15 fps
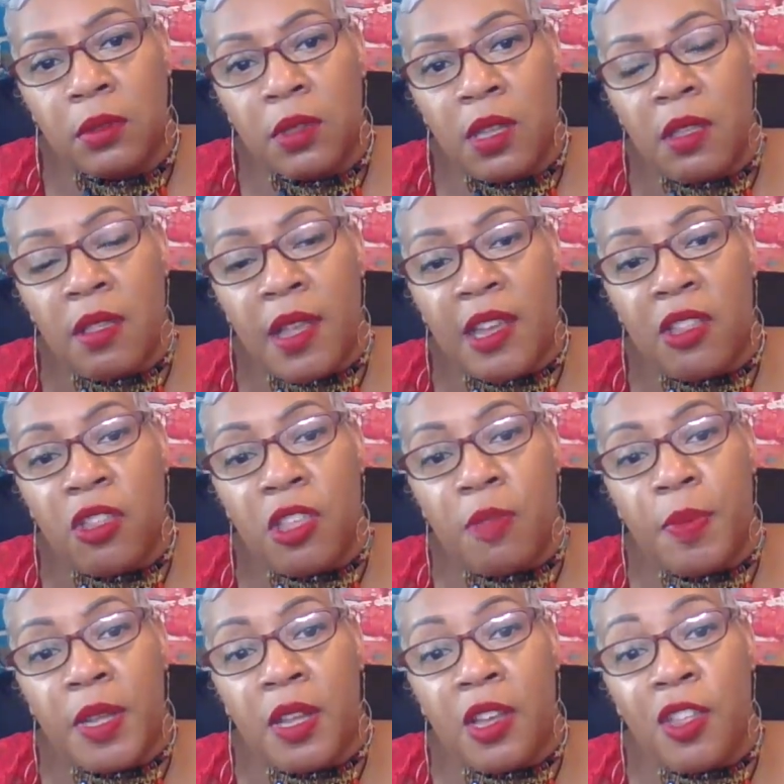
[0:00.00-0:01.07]
It's like, just
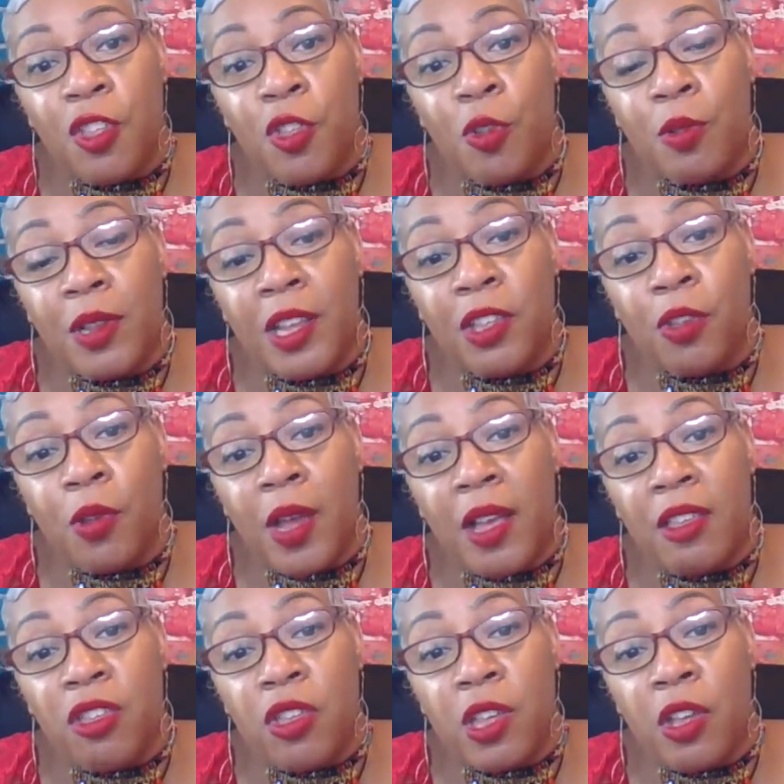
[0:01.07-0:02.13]
because you think you
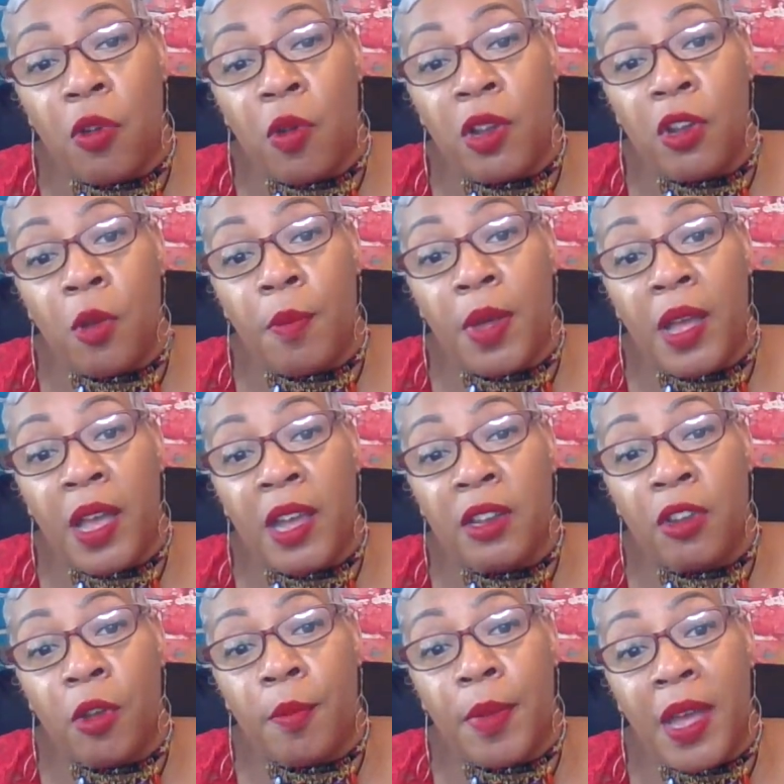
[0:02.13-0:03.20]
got shit going on behind
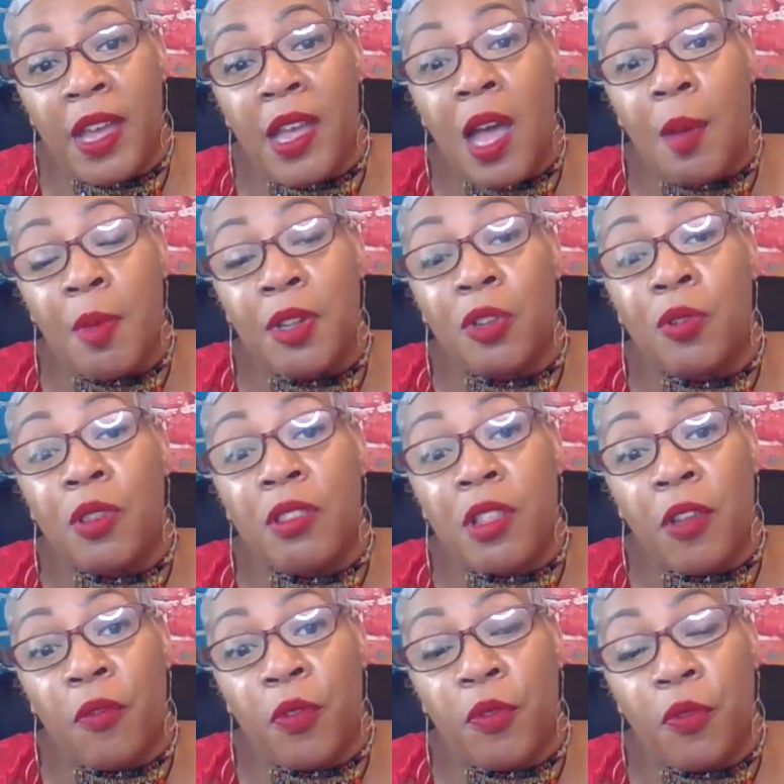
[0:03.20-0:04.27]
your back, I'm going to do the
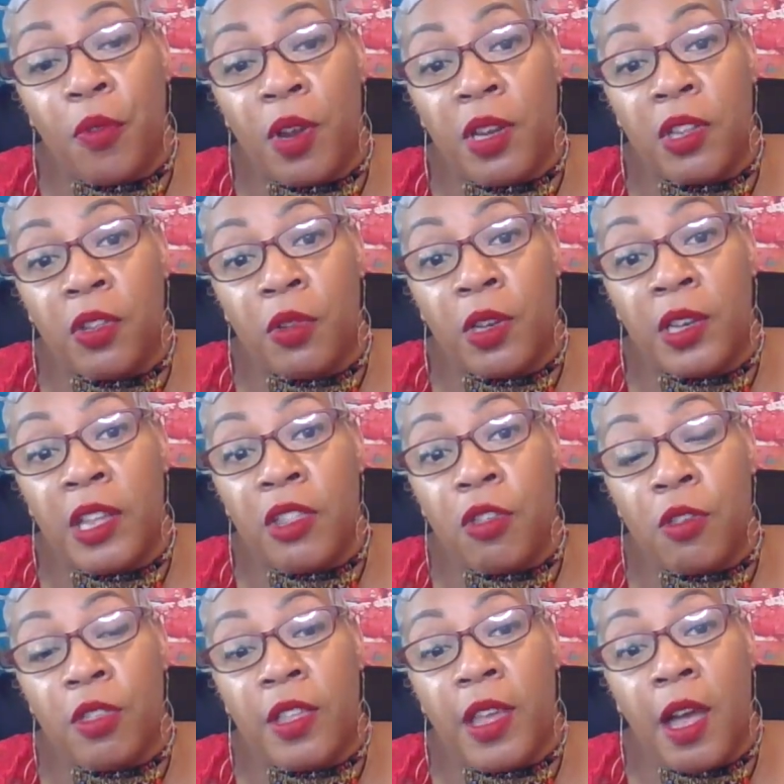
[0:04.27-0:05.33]
stuff in front of you to let
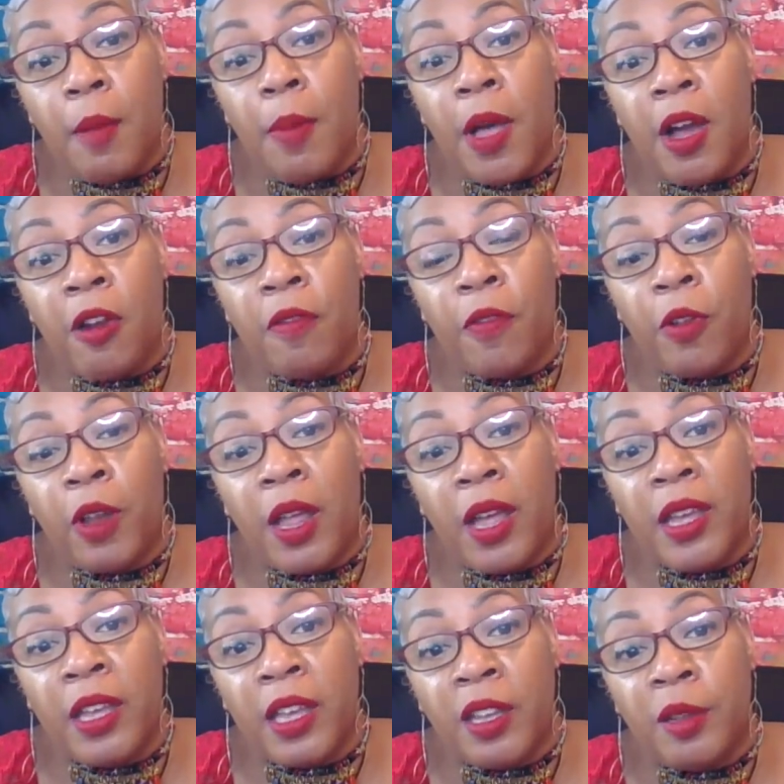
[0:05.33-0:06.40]
you see how powerful I
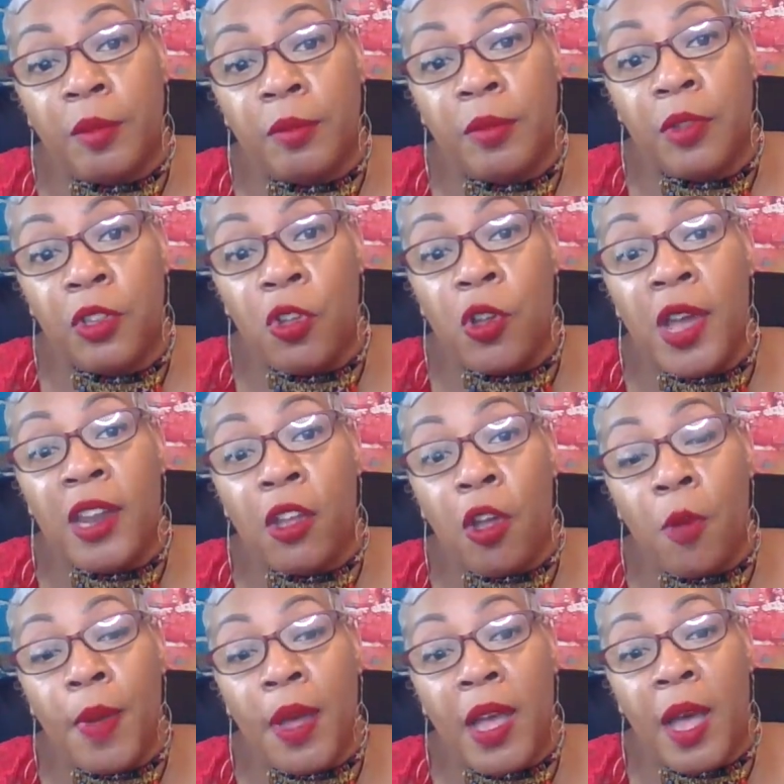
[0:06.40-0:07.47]
am. You got to
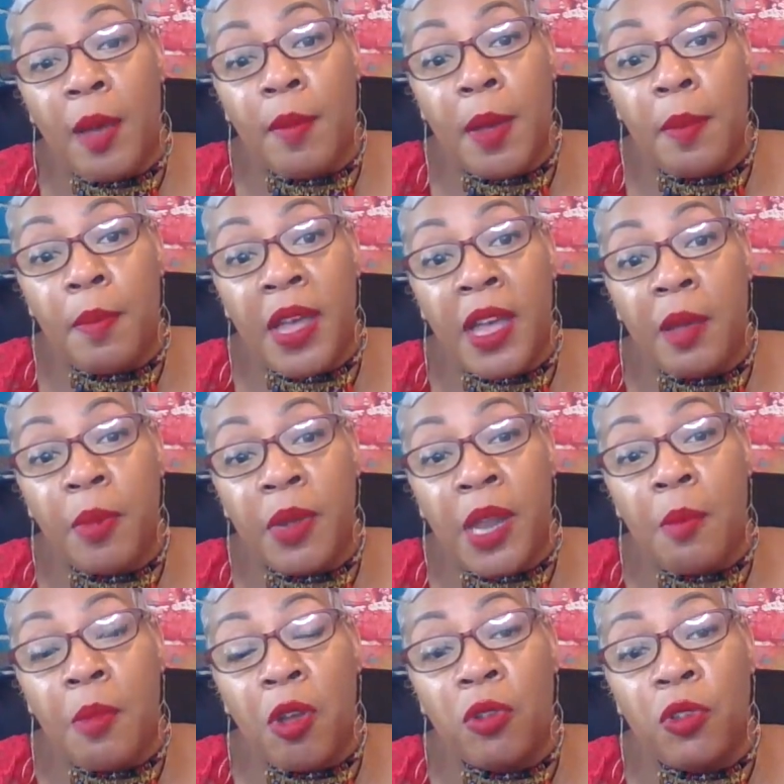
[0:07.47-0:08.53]
go behind my back, but
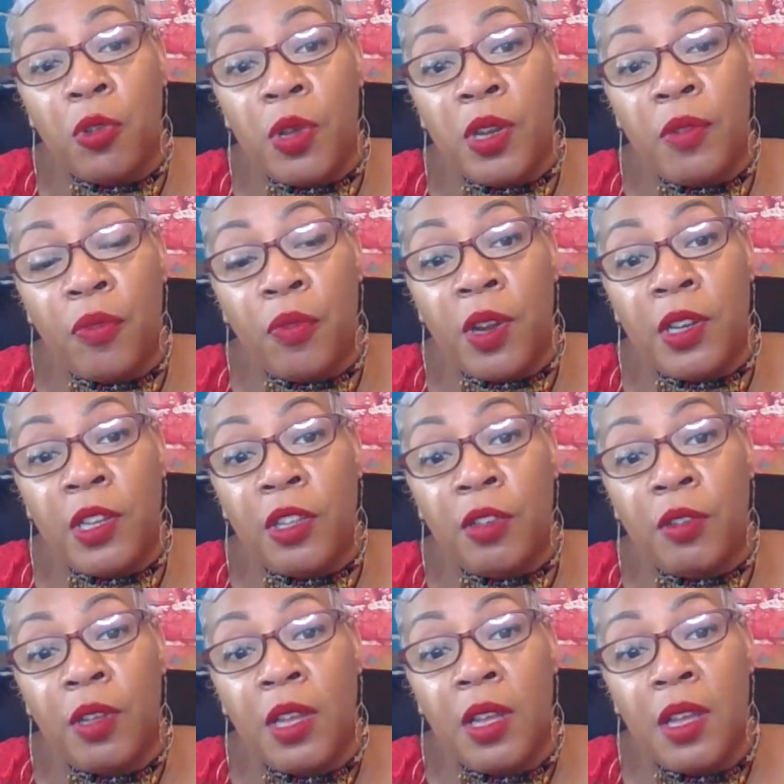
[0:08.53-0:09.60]
I'm going to do it in front of you.